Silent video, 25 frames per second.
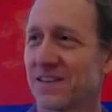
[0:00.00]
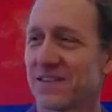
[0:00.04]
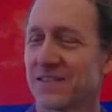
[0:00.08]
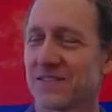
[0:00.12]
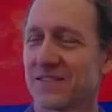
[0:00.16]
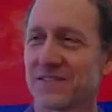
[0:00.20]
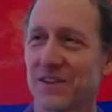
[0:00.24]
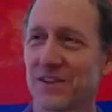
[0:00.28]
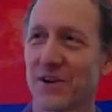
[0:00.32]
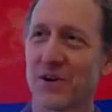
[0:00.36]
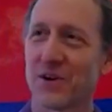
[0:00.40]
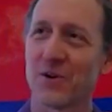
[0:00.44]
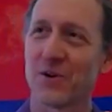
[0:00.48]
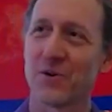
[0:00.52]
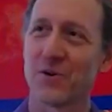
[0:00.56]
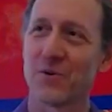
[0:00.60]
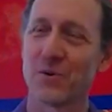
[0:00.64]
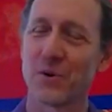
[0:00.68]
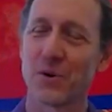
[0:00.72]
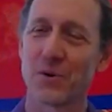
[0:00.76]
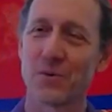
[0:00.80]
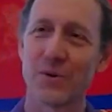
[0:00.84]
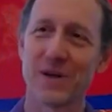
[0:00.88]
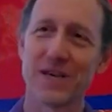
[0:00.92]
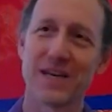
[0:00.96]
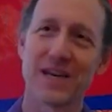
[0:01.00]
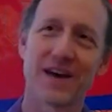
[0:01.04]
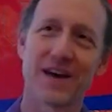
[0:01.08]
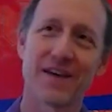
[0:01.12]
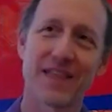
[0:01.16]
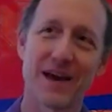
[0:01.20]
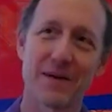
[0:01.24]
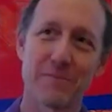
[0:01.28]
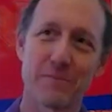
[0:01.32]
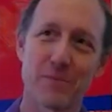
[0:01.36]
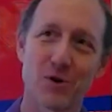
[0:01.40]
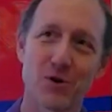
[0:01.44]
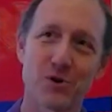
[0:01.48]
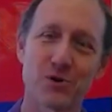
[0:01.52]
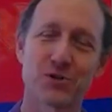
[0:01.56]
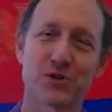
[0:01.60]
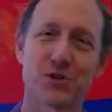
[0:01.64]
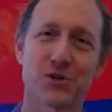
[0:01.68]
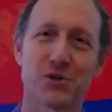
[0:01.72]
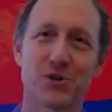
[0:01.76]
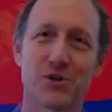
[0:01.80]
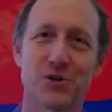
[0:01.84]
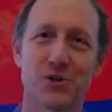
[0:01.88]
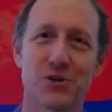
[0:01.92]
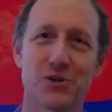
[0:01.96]
So when we tell that
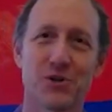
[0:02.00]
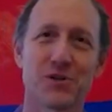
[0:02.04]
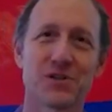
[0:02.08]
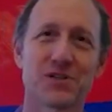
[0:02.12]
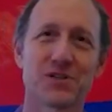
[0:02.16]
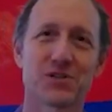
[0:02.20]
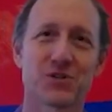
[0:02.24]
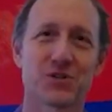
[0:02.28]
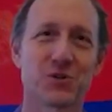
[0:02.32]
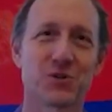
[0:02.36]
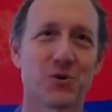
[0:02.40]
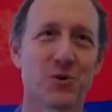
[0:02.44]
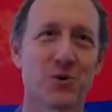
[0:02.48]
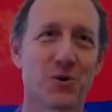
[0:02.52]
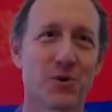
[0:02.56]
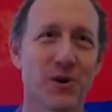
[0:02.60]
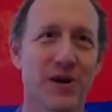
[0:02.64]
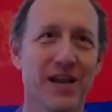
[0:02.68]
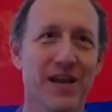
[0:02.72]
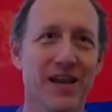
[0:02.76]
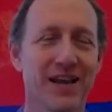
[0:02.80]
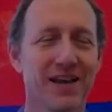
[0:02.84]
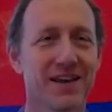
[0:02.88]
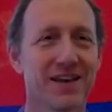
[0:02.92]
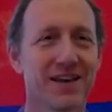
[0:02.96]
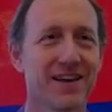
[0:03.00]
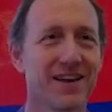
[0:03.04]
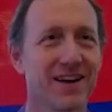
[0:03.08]
personal story,